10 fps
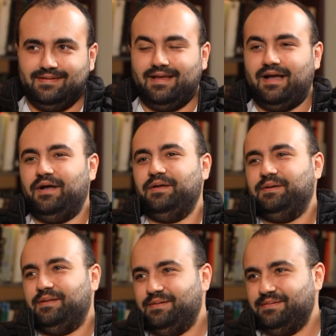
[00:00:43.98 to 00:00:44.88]
Hi,
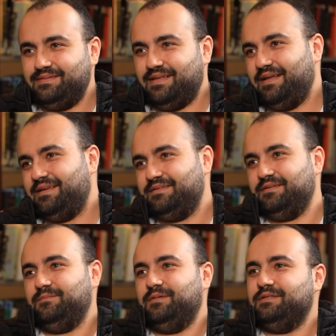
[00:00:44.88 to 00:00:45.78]
hello. Thank you
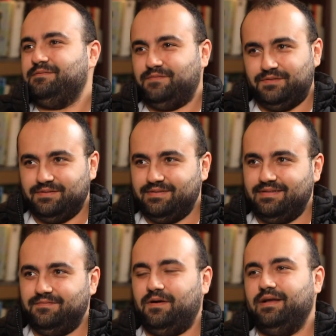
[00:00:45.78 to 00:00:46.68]
so much for your
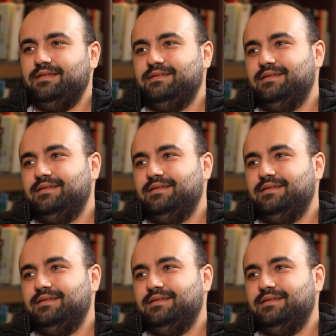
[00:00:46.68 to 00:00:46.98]
invite.